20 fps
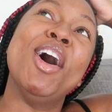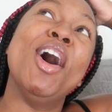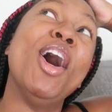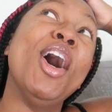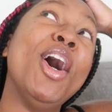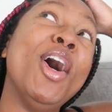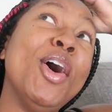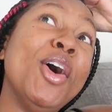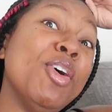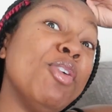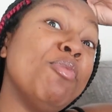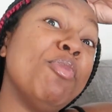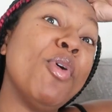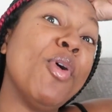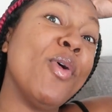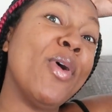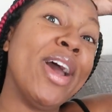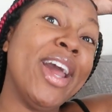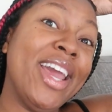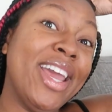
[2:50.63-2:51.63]
Oh
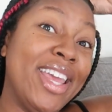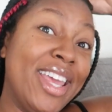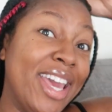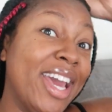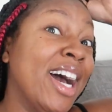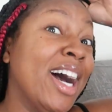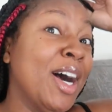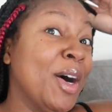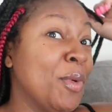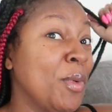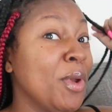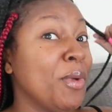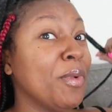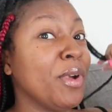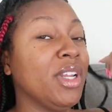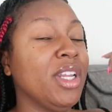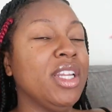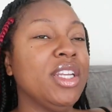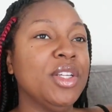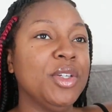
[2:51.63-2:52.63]
boy, yeah, we
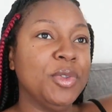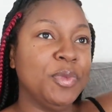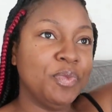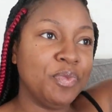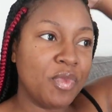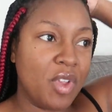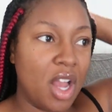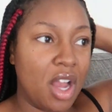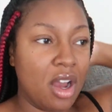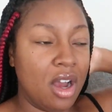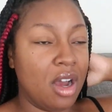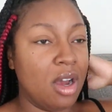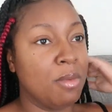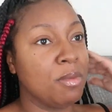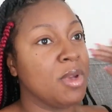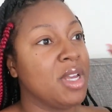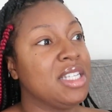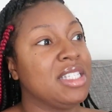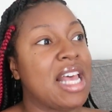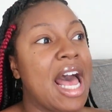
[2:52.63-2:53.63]
really do.
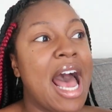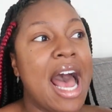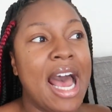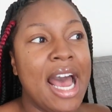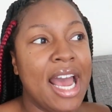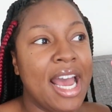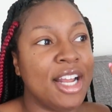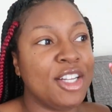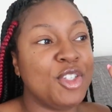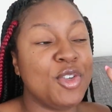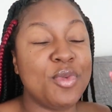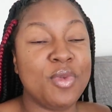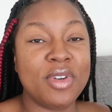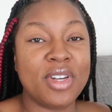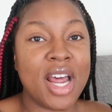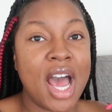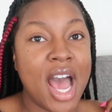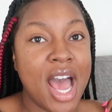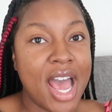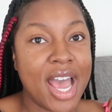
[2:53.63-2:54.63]
Cause I do
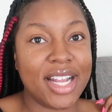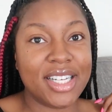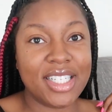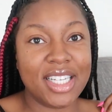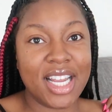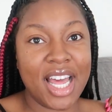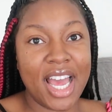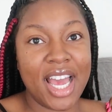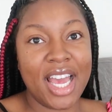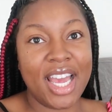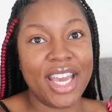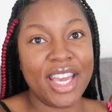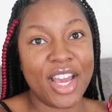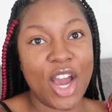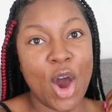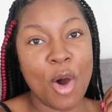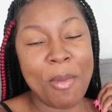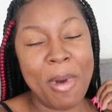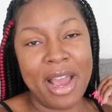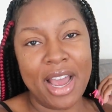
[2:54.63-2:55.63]
not, like,
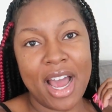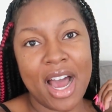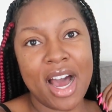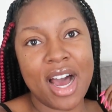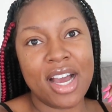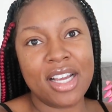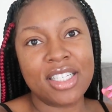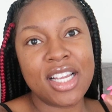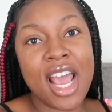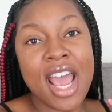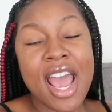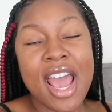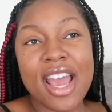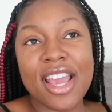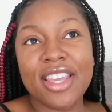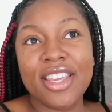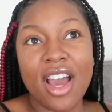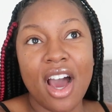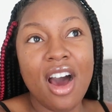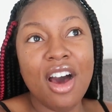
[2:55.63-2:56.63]
oh my gosh.
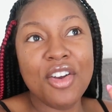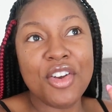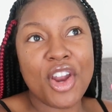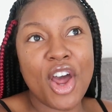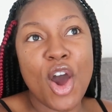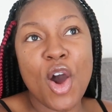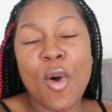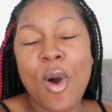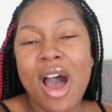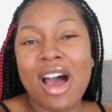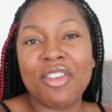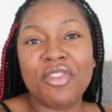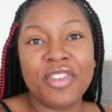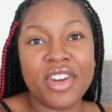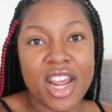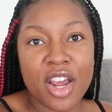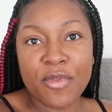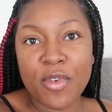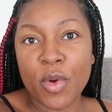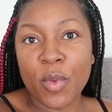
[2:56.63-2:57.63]
Y'all know I've
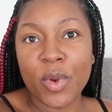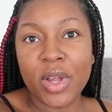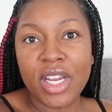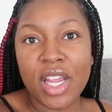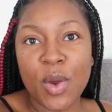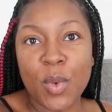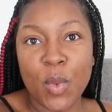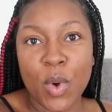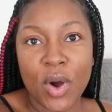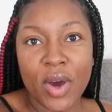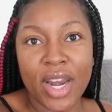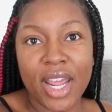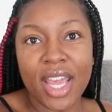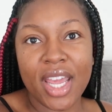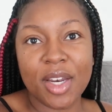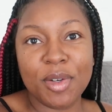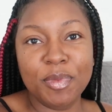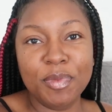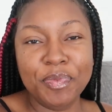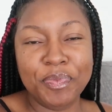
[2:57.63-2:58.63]
never really
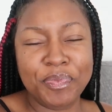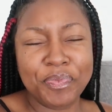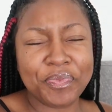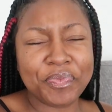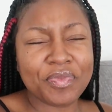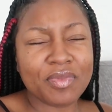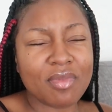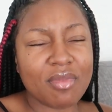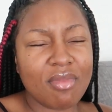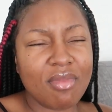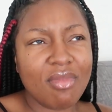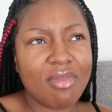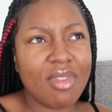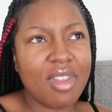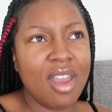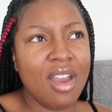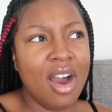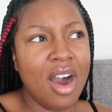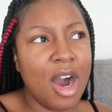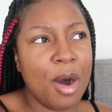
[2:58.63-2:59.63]
wanted
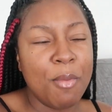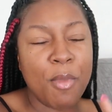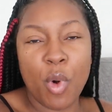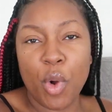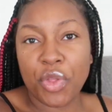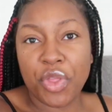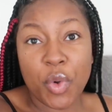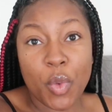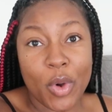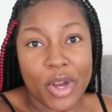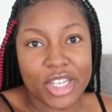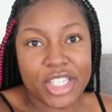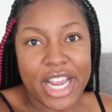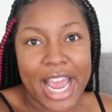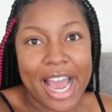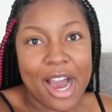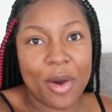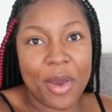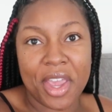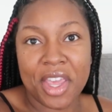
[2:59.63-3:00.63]
more than one
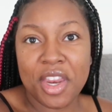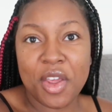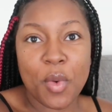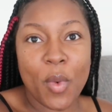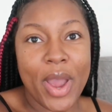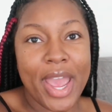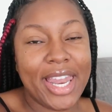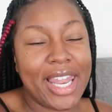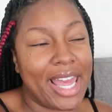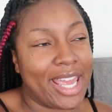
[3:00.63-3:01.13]
child anyway.